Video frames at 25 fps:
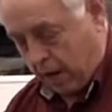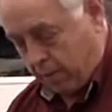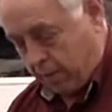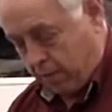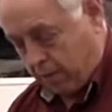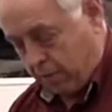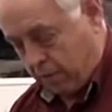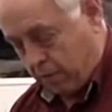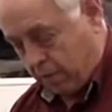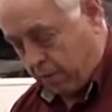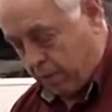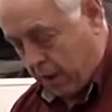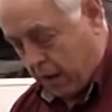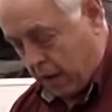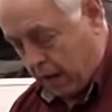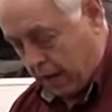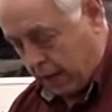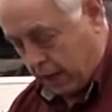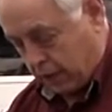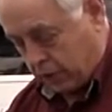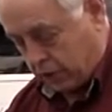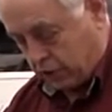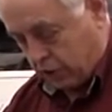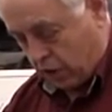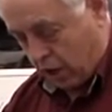of a pot
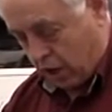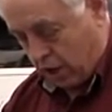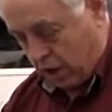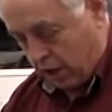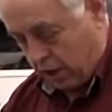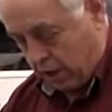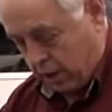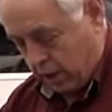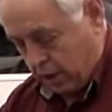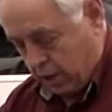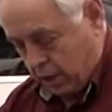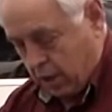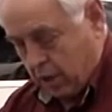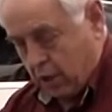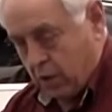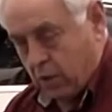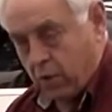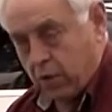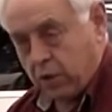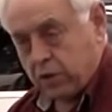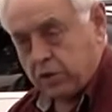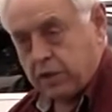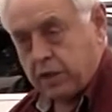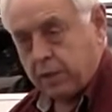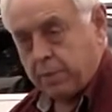get started?
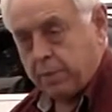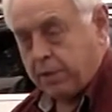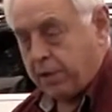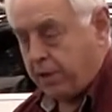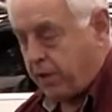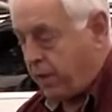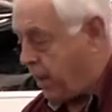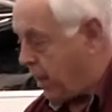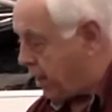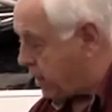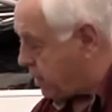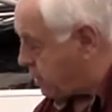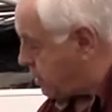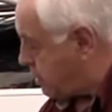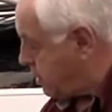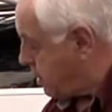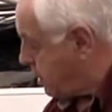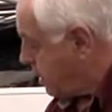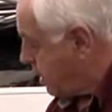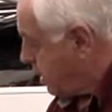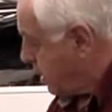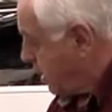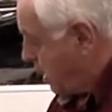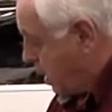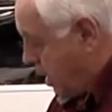Well, simply this.
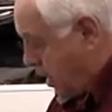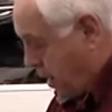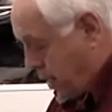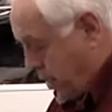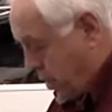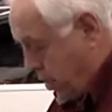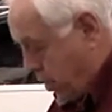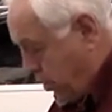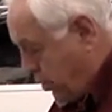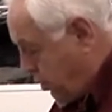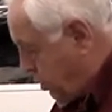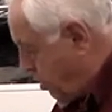It used to